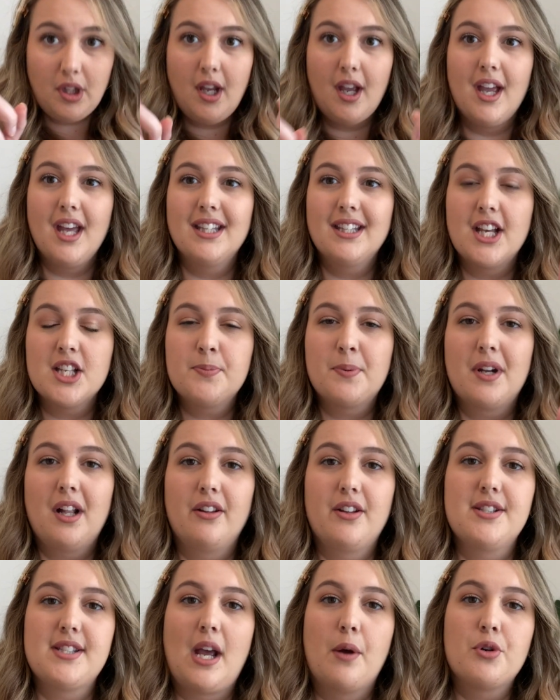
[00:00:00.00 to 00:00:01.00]
And last but not
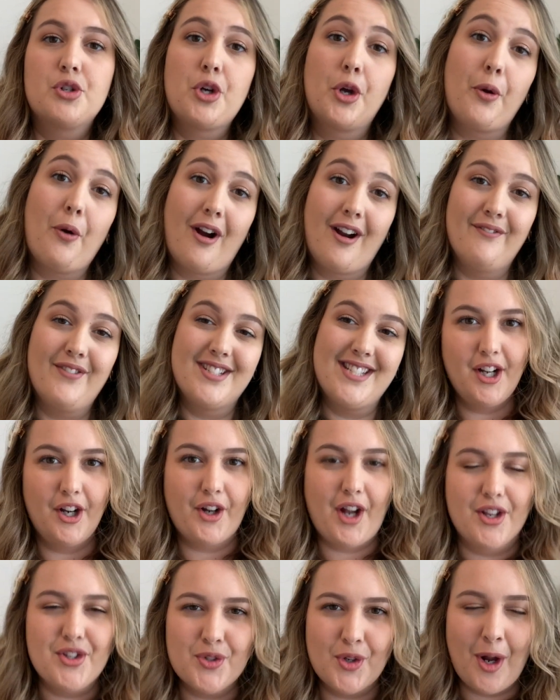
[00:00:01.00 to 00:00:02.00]
least, I will show you our invitation.
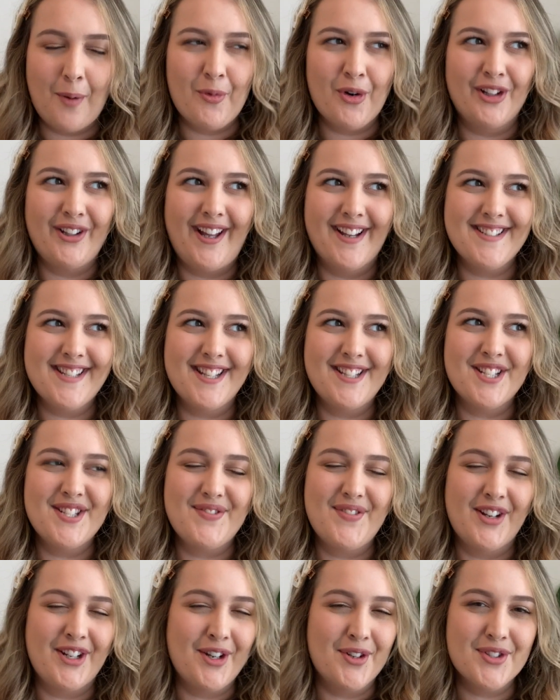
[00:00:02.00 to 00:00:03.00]
Okay, so I'm realizing this
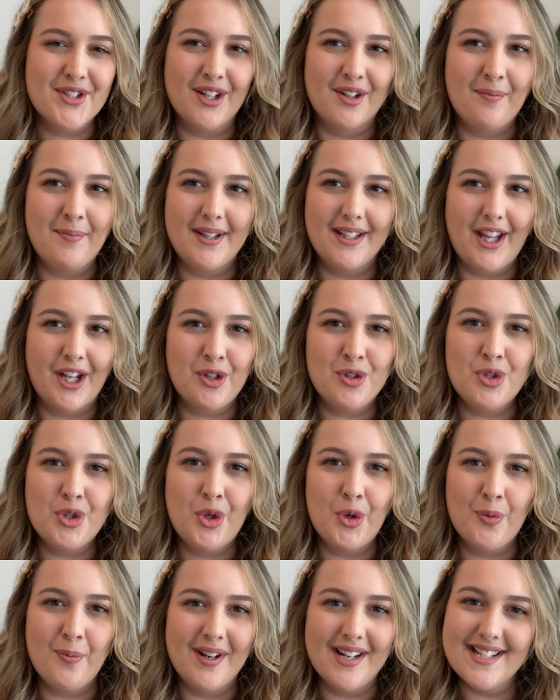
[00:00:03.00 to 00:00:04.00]
video is gonna be like
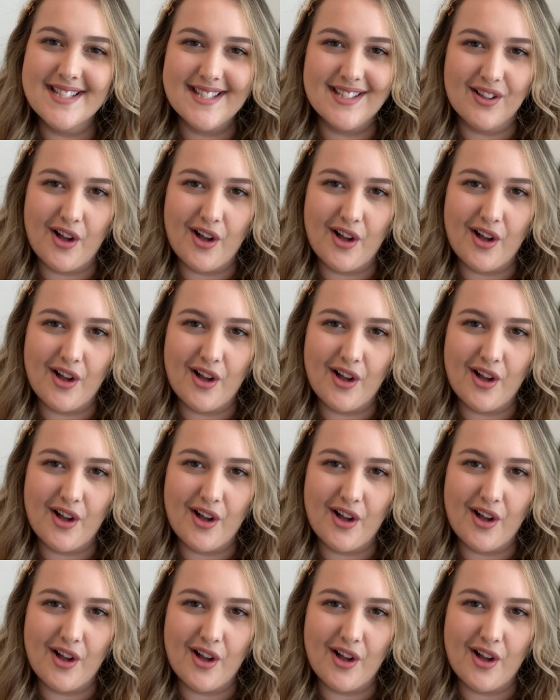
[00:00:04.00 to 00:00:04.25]
2 minutes